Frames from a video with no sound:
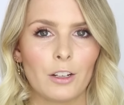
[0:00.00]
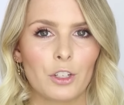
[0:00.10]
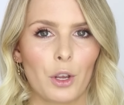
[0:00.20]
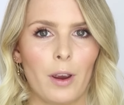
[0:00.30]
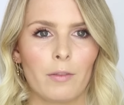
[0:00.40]

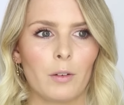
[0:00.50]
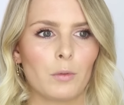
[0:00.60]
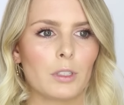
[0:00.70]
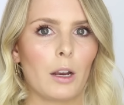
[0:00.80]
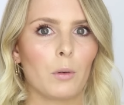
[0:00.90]
And so everyone
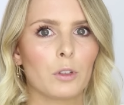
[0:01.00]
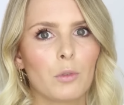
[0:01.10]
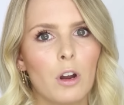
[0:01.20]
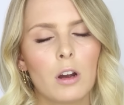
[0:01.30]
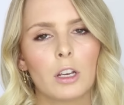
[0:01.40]
was like, what's
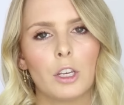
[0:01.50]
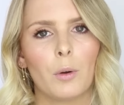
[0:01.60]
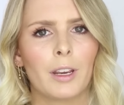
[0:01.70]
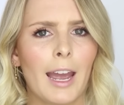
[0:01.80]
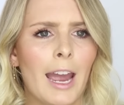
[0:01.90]
wrong? Are
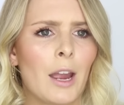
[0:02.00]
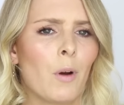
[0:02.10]
you okay?